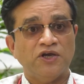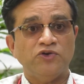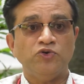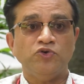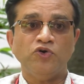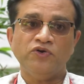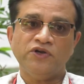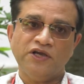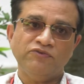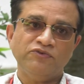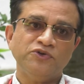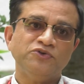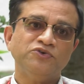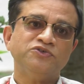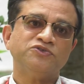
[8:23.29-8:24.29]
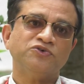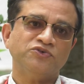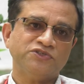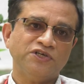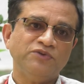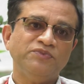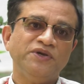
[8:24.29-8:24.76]
You don't have to use
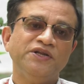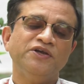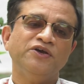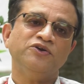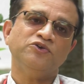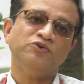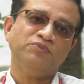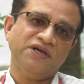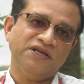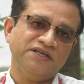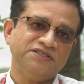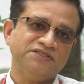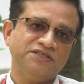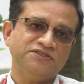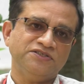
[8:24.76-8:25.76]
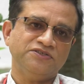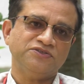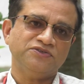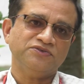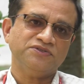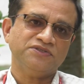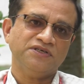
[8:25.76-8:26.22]
social media to manage these
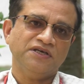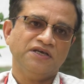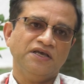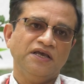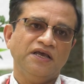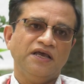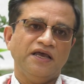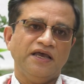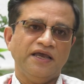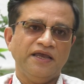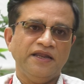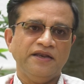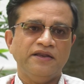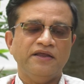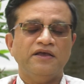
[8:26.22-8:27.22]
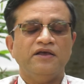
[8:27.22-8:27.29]
issues. And